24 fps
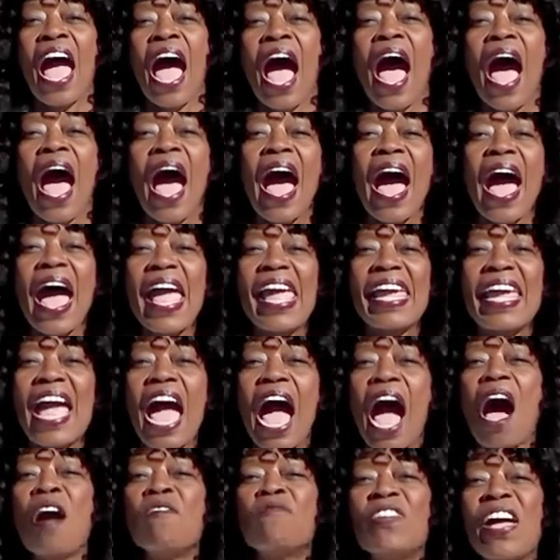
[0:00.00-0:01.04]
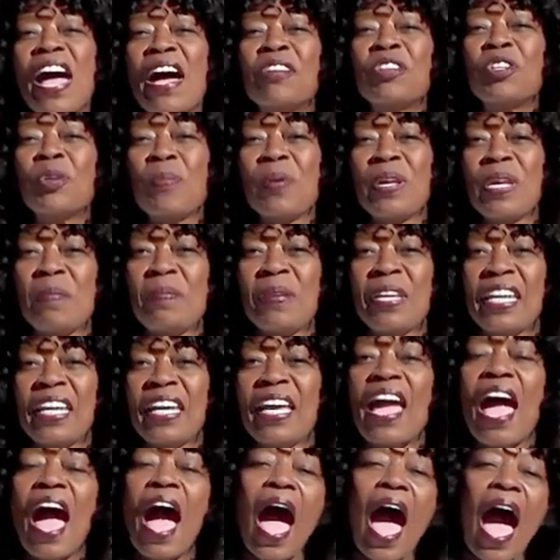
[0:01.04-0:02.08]
Hi, I'm Valder
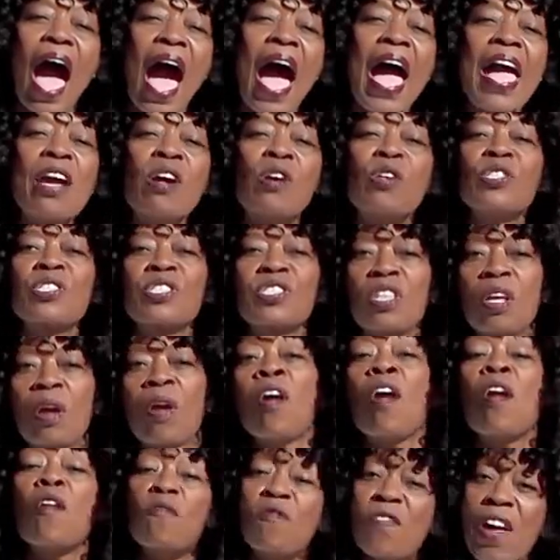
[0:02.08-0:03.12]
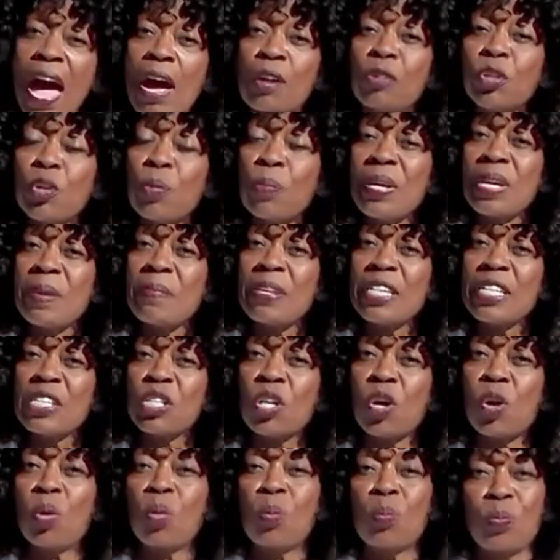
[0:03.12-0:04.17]
Beebe. I host the Valder Beebe
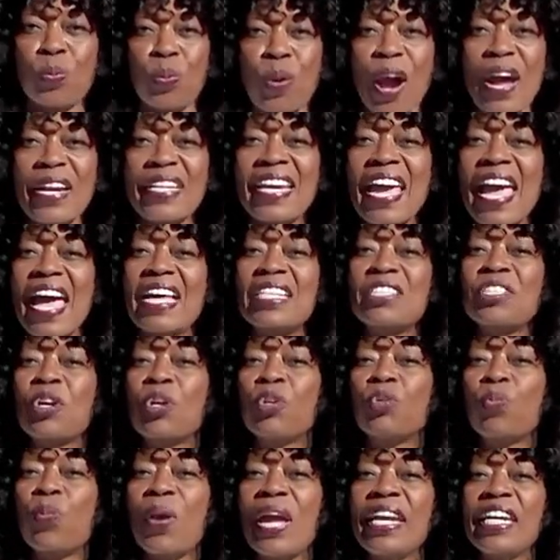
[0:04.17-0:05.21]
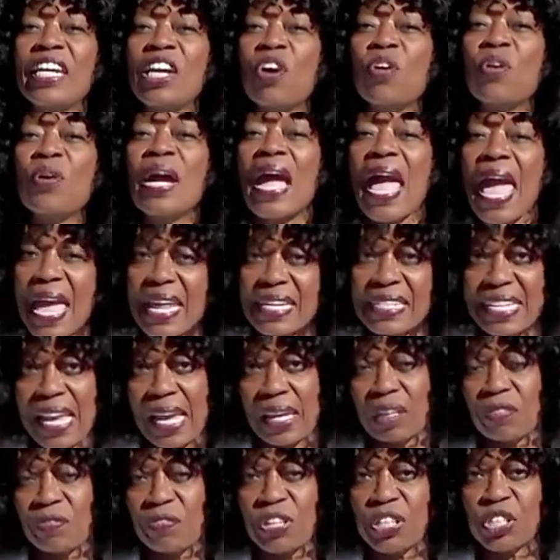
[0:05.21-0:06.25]
Show, broadcast on radio and
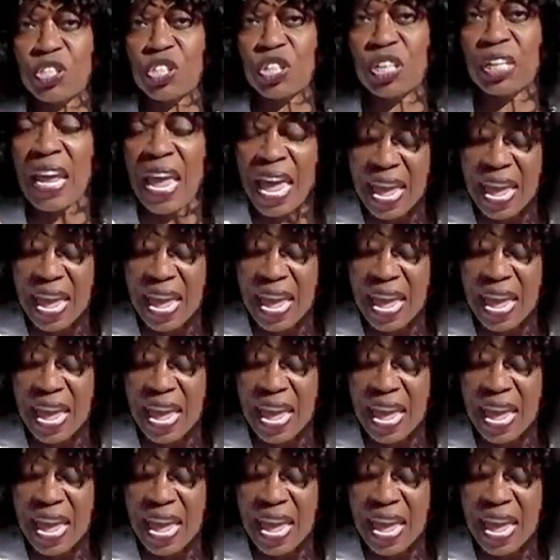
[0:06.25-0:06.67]
television.